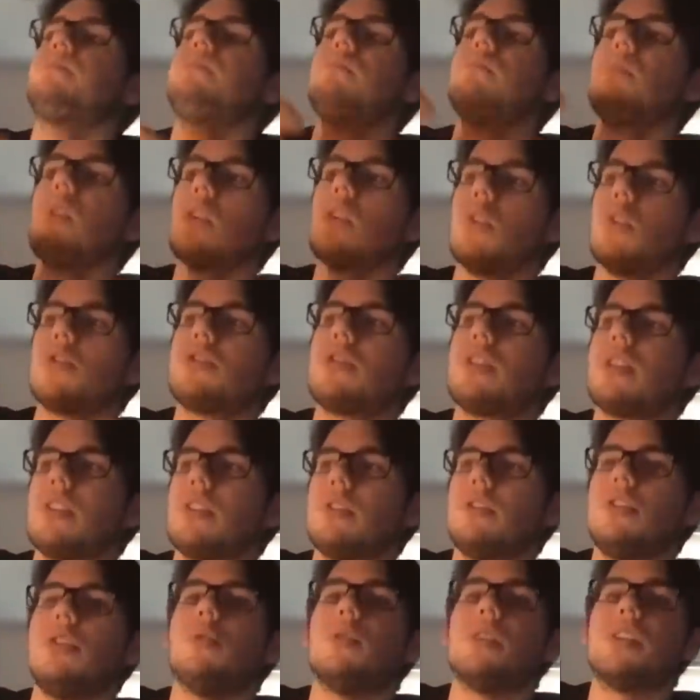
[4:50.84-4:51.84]

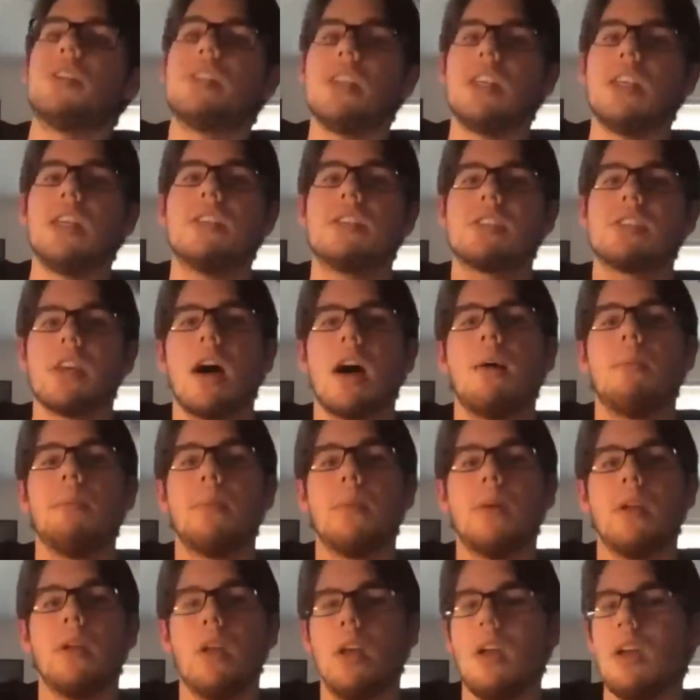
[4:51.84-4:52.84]
you would see
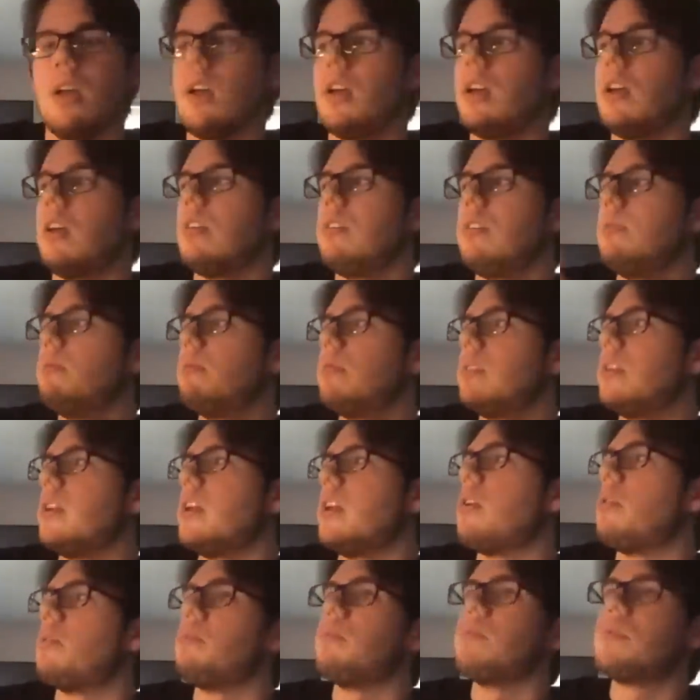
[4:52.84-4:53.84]
some, you
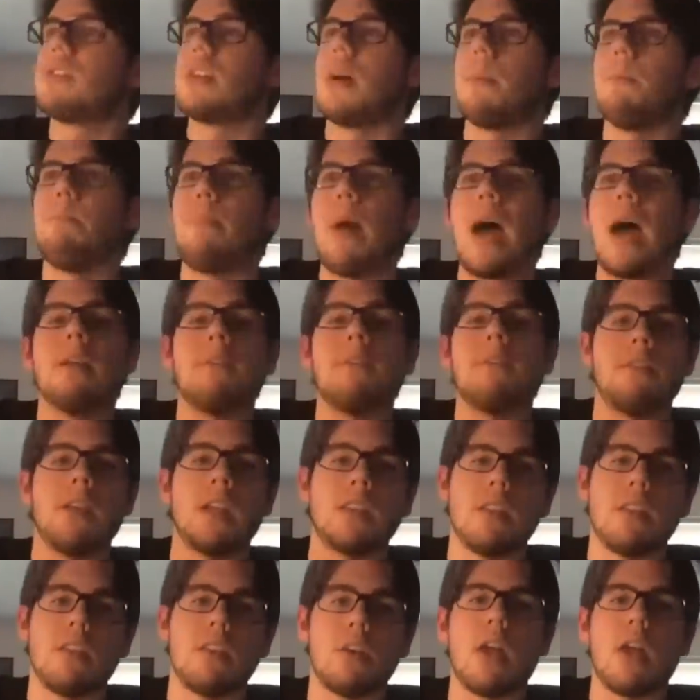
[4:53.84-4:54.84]
know, some benefit
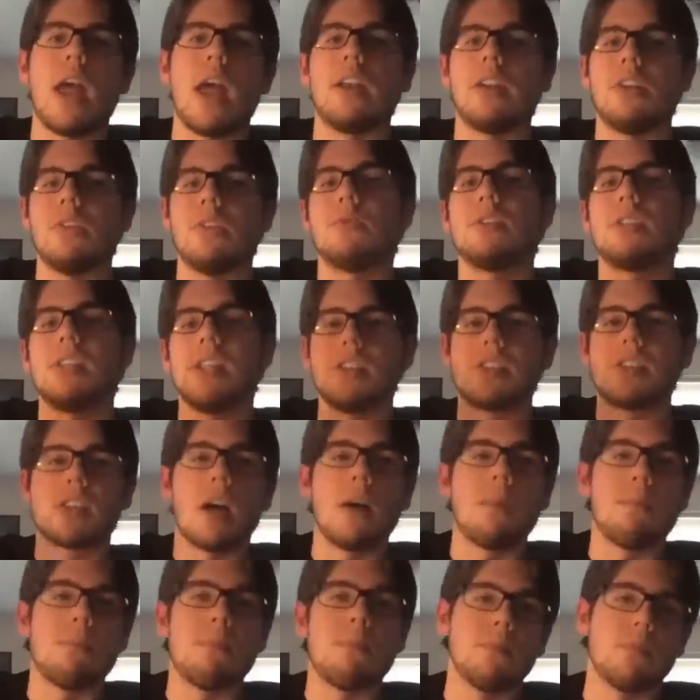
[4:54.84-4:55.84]
and you'd see
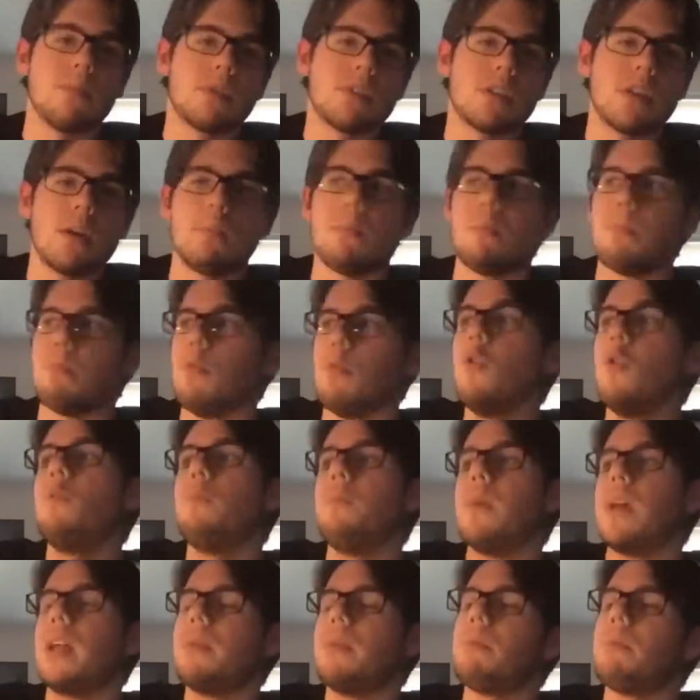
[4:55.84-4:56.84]
some
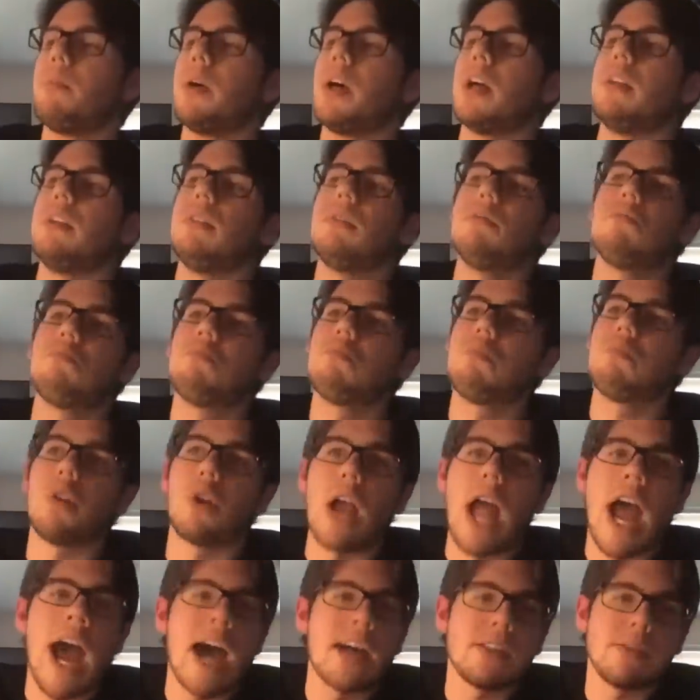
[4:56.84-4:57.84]
movement, but there
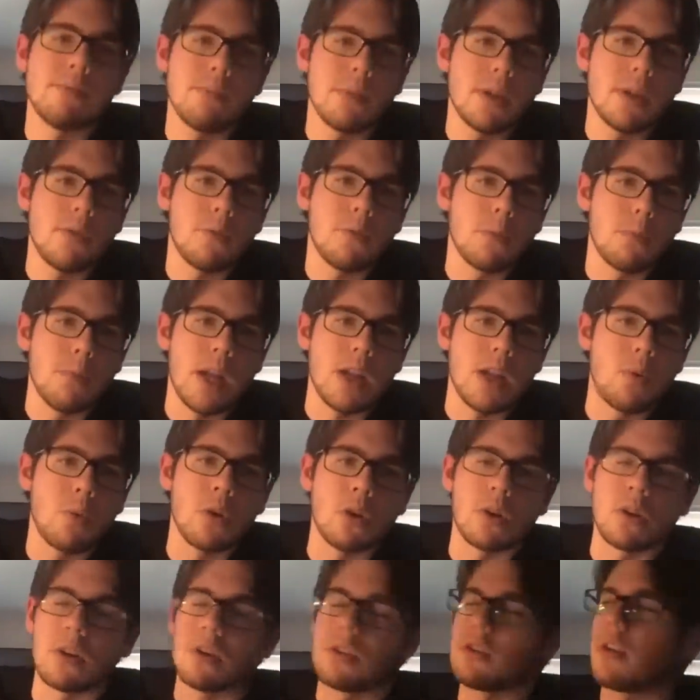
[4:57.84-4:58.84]
hasn't been for many
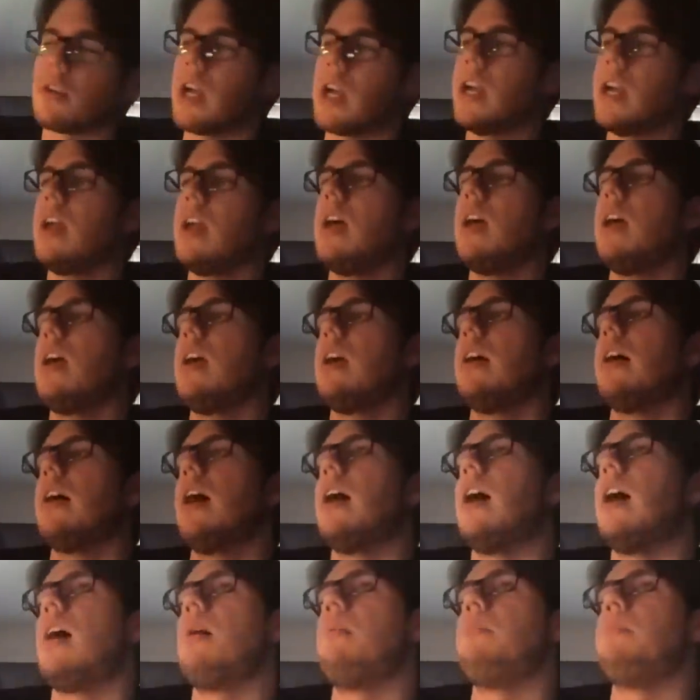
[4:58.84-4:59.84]
workers, right?
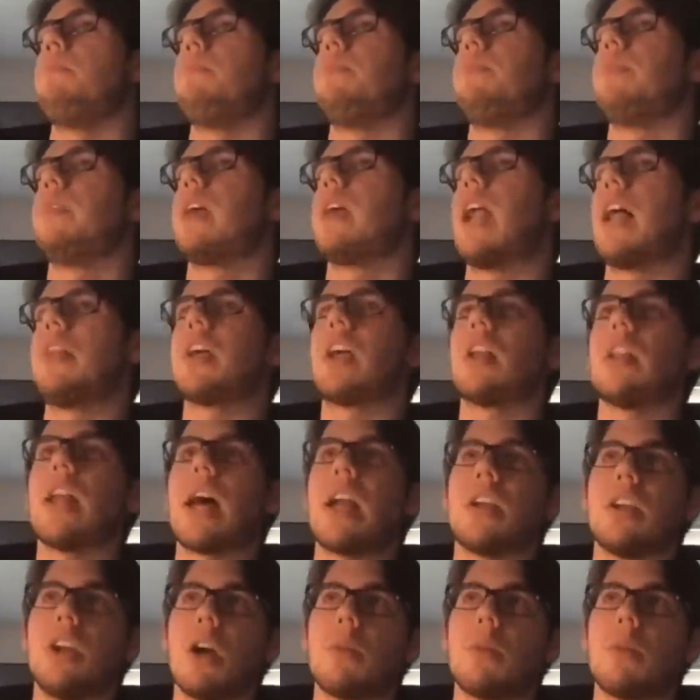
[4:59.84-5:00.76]
Mm-hmm. And I think a lot of young